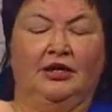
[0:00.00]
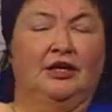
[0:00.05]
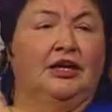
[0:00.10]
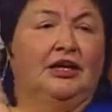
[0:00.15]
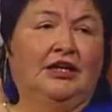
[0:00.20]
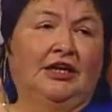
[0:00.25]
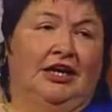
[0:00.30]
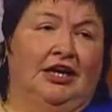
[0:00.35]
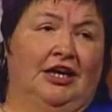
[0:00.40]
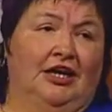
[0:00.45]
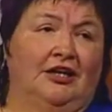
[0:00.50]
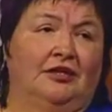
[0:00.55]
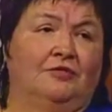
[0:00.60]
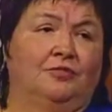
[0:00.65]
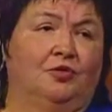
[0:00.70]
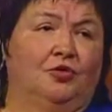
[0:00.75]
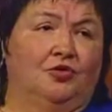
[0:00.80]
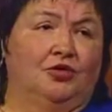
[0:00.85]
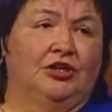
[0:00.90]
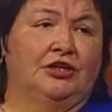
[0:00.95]
an
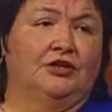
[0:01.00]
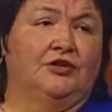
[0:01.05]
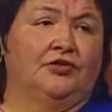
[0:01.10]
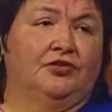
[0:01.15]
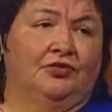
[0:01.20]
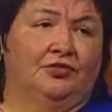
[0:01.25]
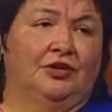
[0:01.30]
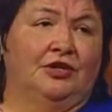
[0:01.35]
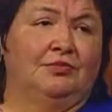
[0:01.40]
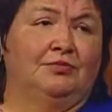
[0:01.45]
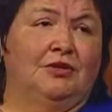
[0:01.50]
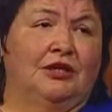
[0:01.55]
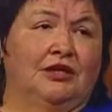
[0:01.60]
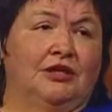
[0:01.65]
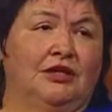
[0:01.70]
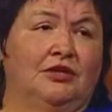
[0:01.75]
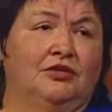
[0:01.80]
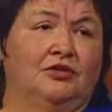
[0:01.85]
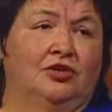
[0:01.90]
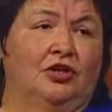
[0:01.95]
8.3
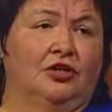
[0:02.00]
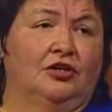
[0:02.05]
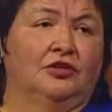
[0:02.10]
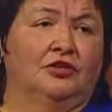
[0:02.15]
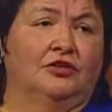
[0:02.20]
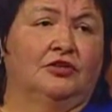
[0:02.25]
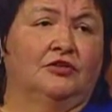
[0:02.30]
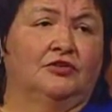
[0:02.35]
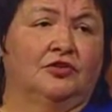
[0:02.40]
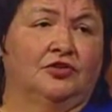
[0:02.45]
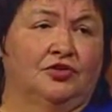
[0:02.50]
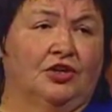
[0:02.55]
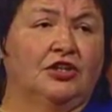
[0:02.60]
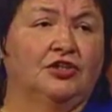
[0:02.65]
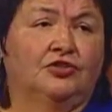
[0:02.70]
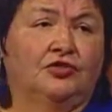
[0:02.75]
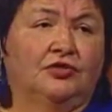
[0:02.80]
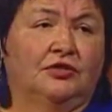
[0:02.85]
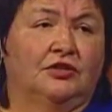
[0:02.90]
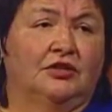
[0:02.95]
million dollar
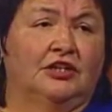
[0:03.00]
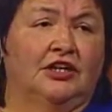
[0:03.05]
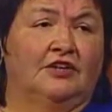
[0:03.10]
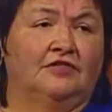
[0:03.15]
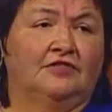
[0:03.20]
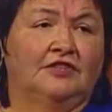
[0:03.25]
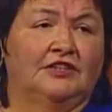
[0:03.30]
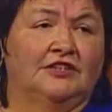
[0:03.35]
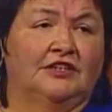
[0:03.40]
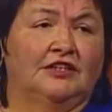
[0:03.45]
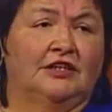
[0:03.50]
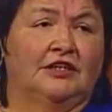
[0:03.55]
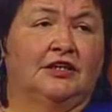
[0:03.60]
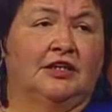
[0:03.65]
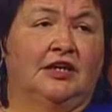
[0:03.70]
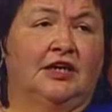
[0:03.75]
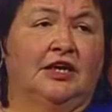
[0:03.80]
structural deficit.